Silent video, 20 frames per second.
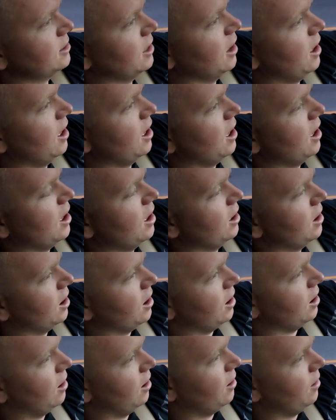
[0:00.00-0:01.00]

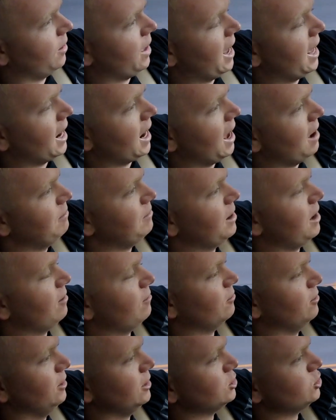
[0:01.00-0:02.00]
And I'm
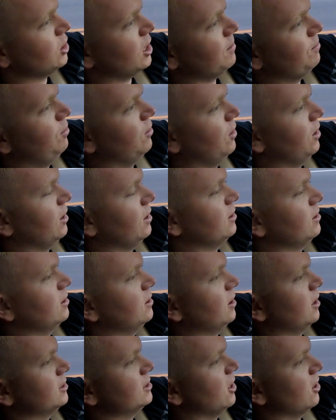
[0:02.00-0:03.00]
not really trying to put
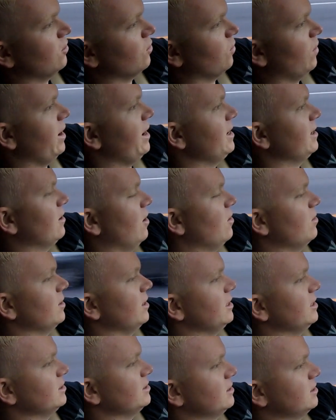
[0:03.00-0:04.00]
a ton of weight on
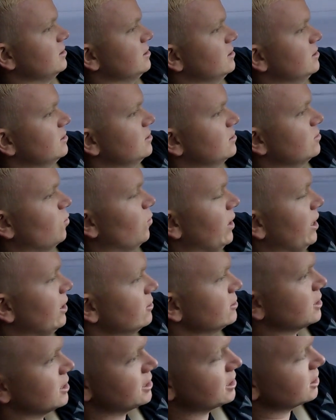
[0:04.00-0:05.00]
these
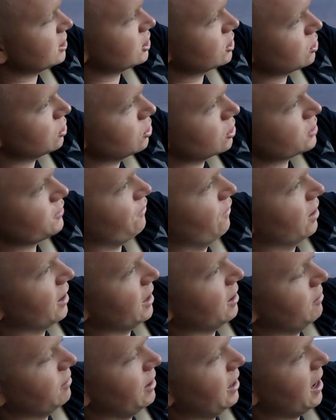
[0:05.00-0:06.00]
wheels because it just looks
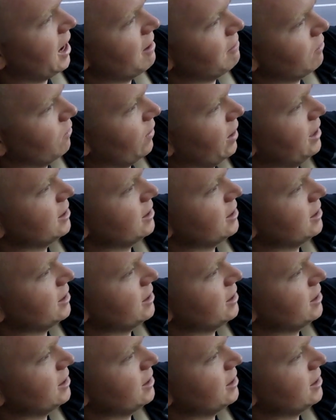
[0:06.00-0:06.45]
funny to me having